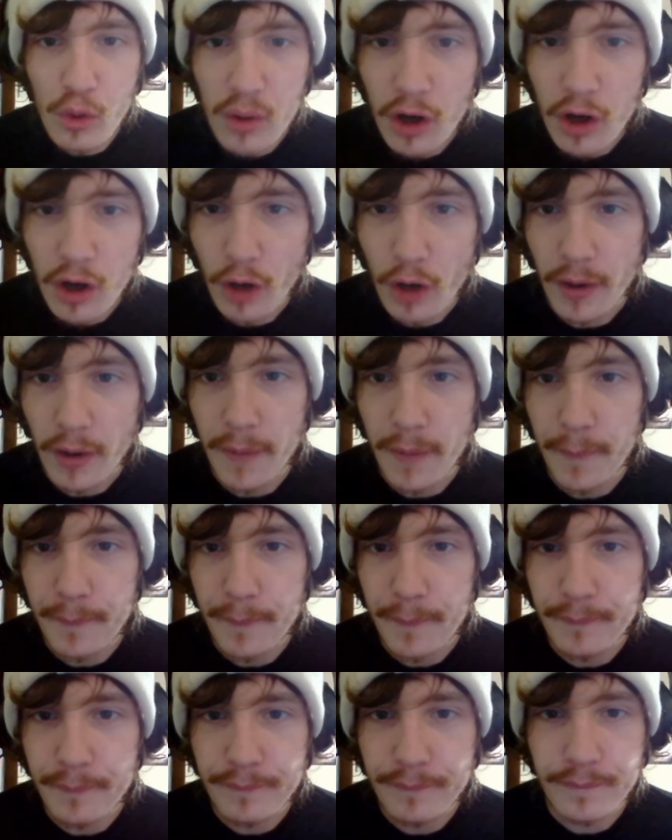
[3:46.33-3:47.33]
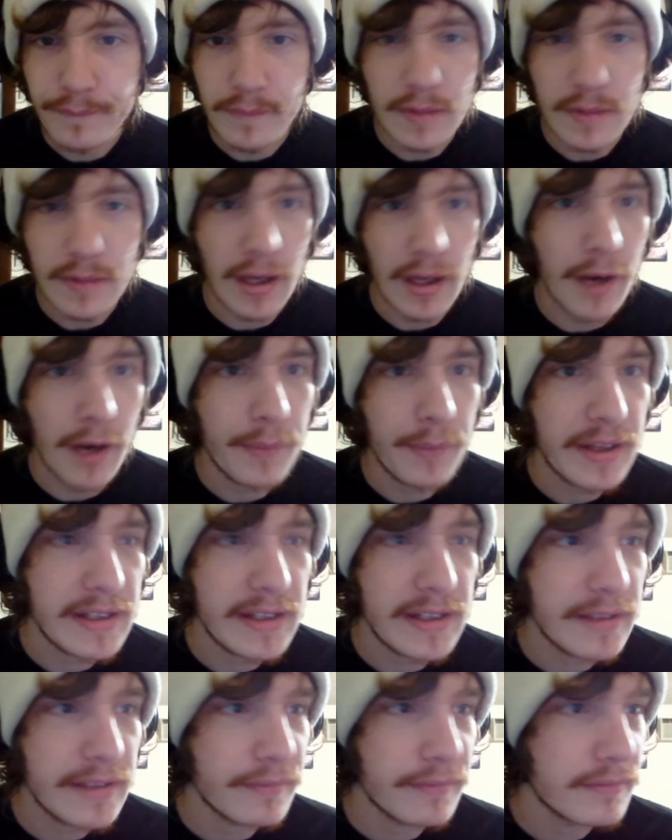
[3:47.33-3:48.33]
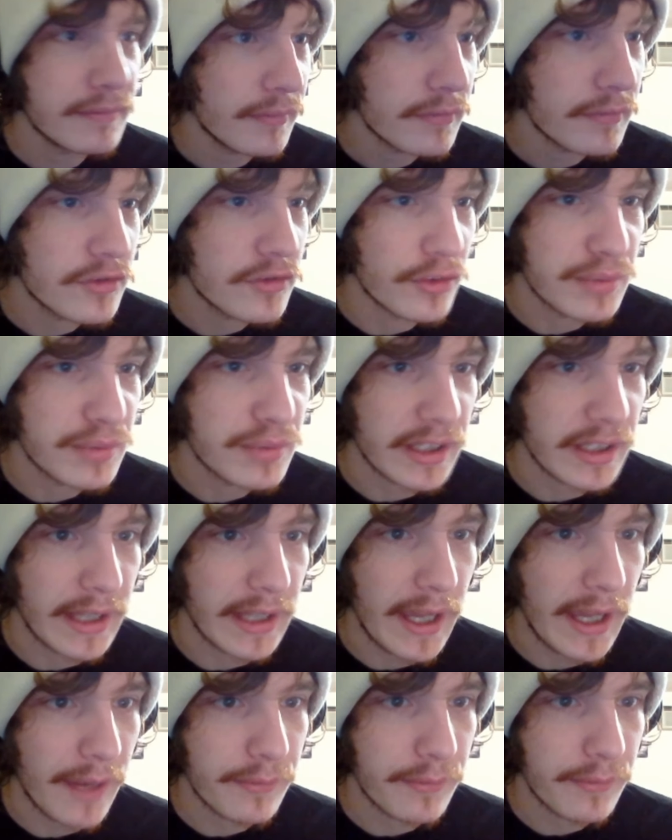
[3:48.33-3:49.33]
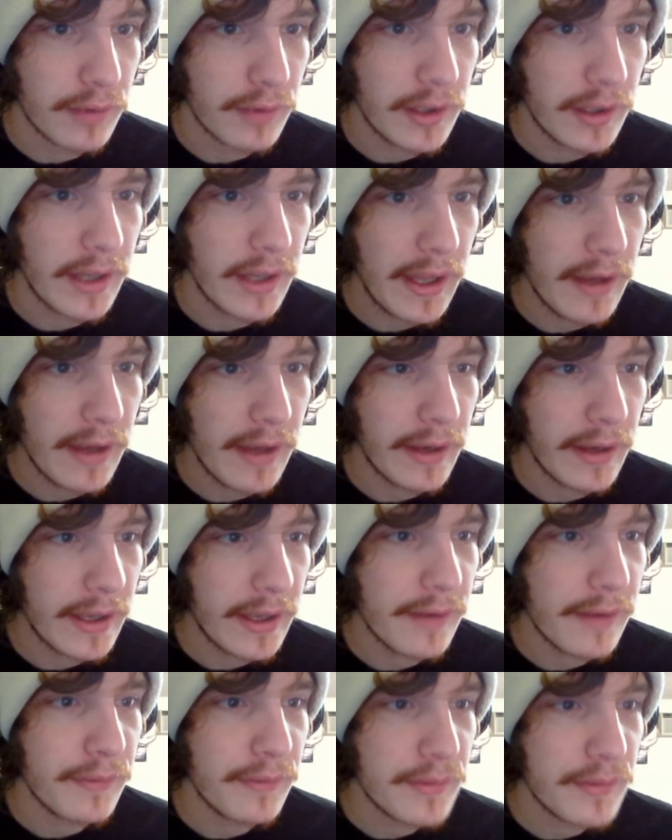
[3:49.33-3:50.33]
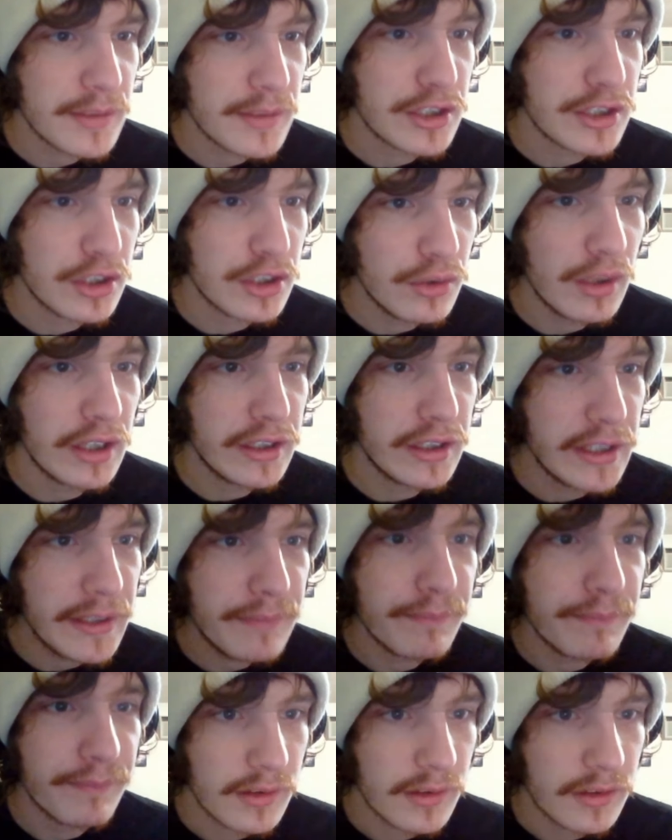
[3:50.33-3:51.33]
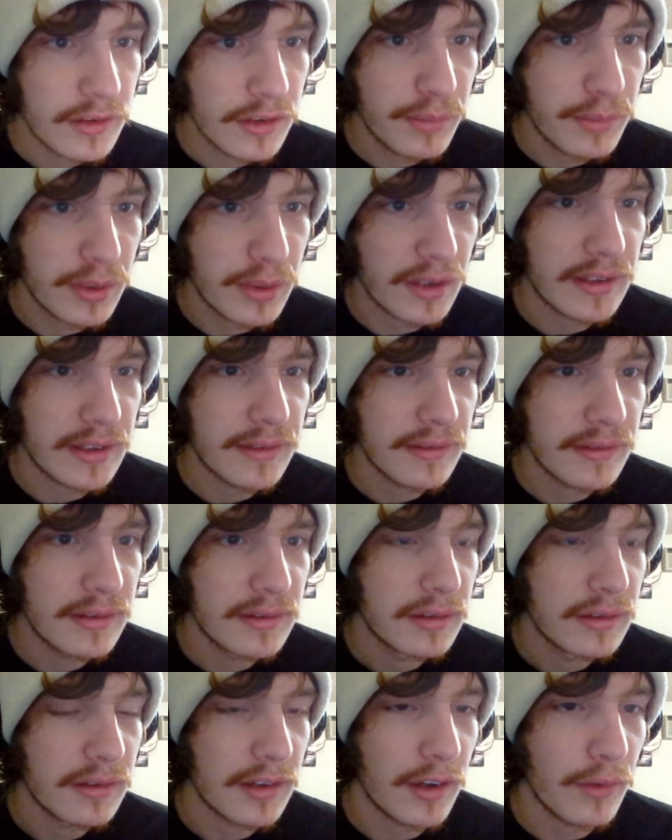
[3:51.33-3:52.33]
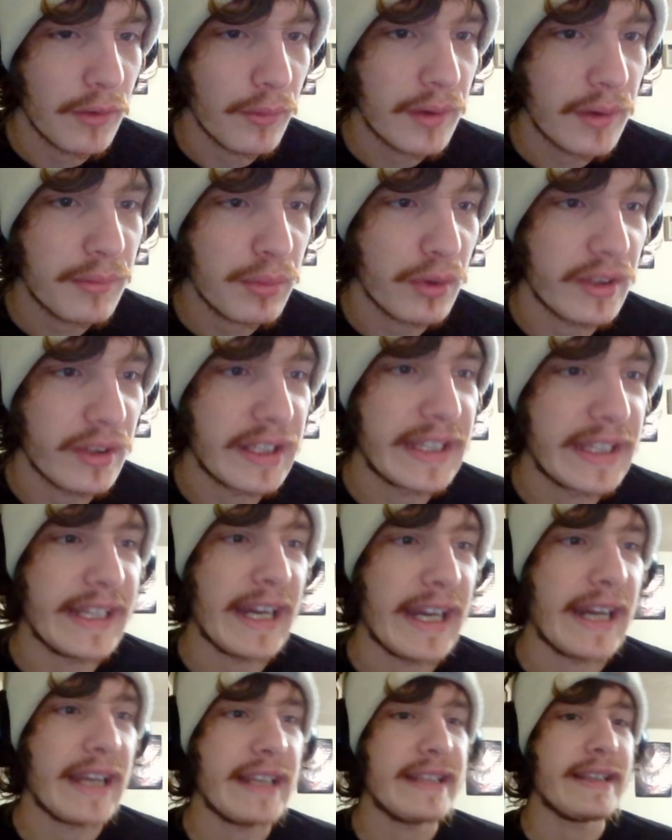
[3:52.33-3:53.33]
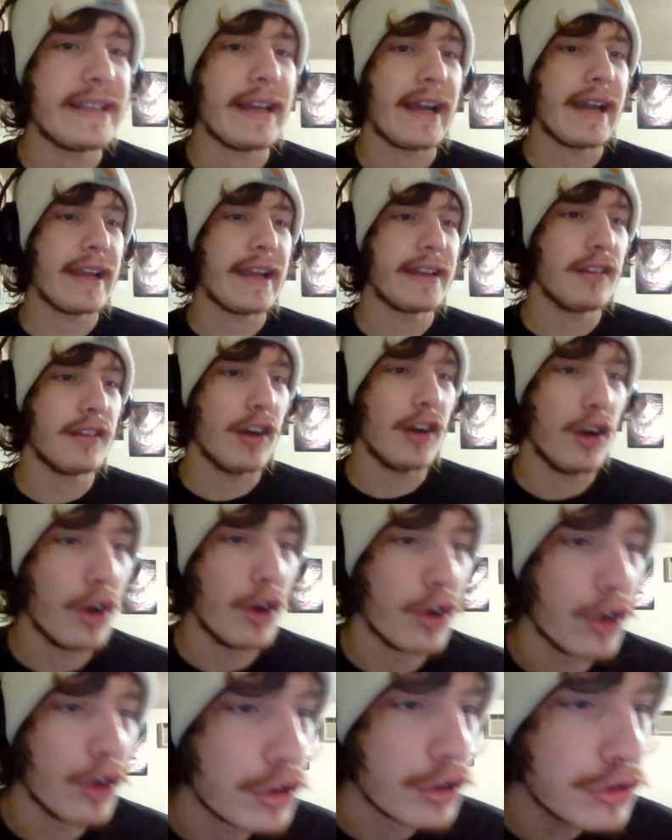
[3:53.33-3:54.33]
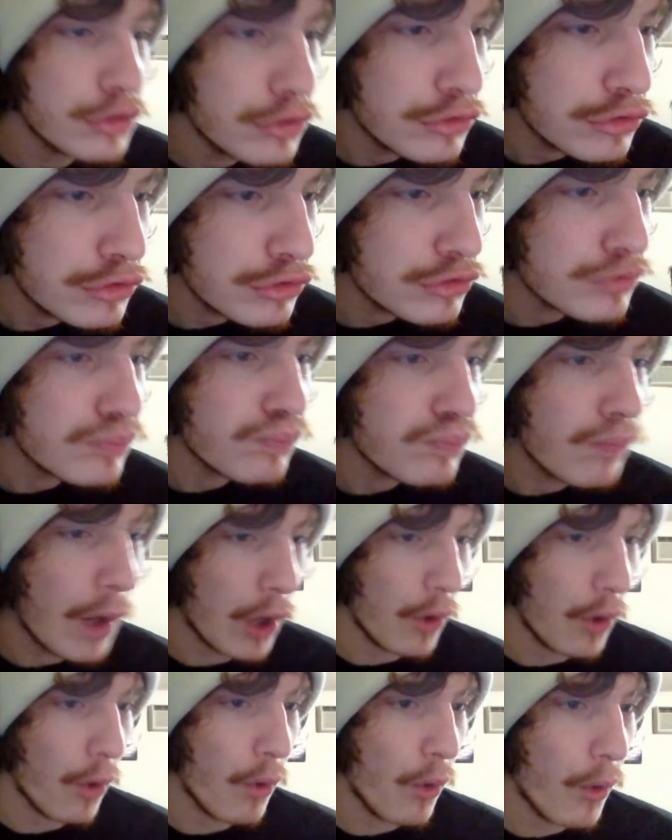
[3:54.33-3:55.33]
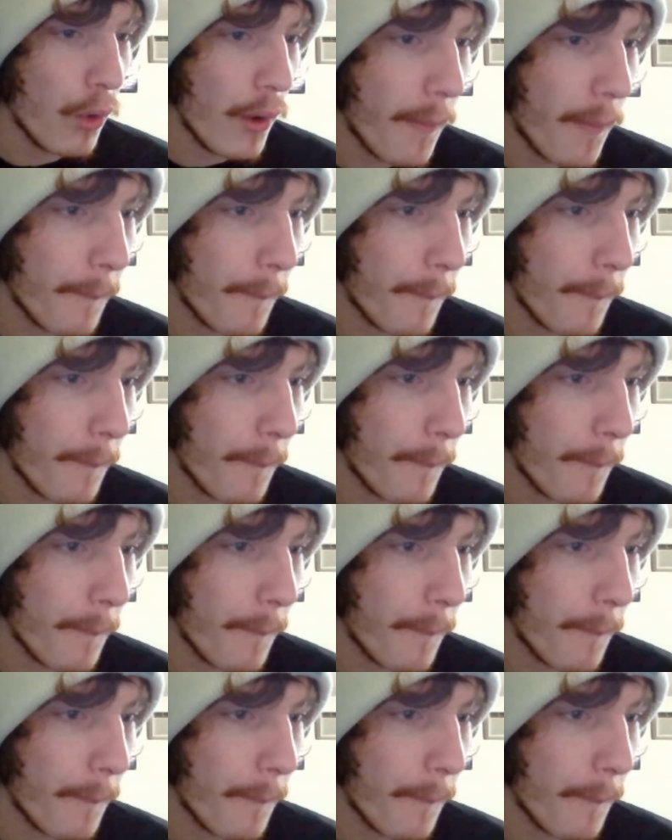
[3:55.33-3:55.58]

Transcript: Okay. How many troops gonna have? Okay, I got almost 200. 1.99. Oh, boy.